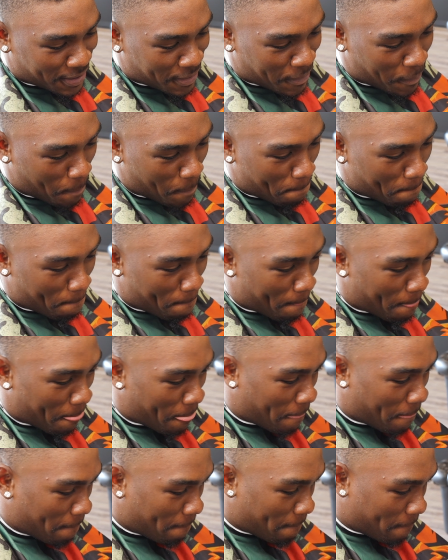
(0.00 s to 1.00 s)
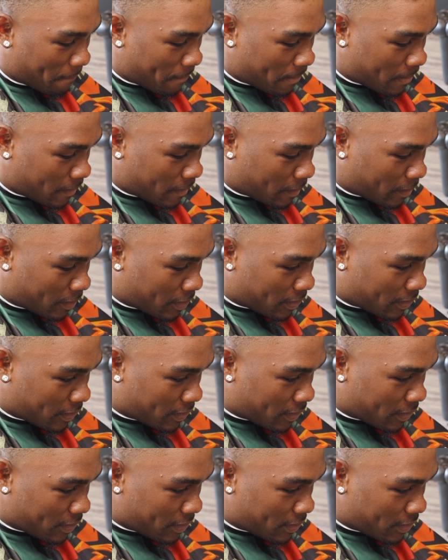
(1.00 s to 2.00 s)
Shit, alright. Where
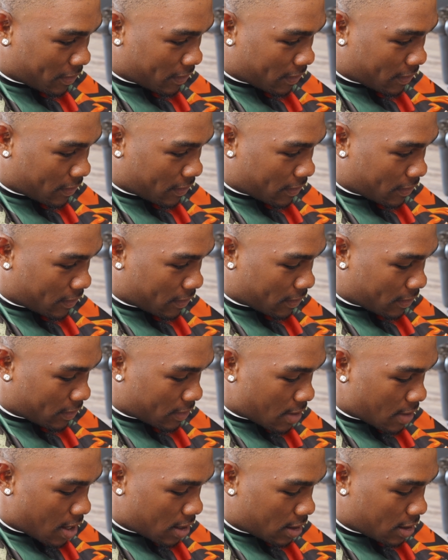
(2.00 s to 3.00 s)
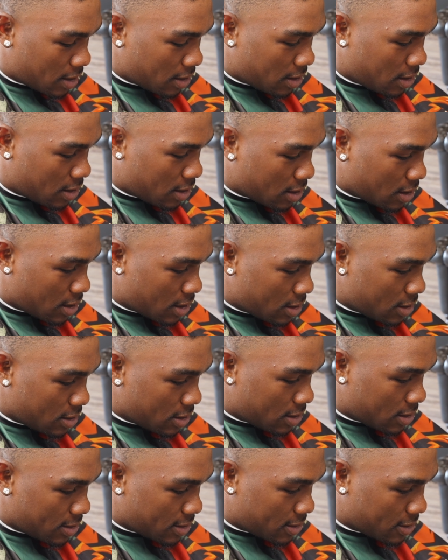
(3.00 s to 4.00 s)
he at? I think he in LA.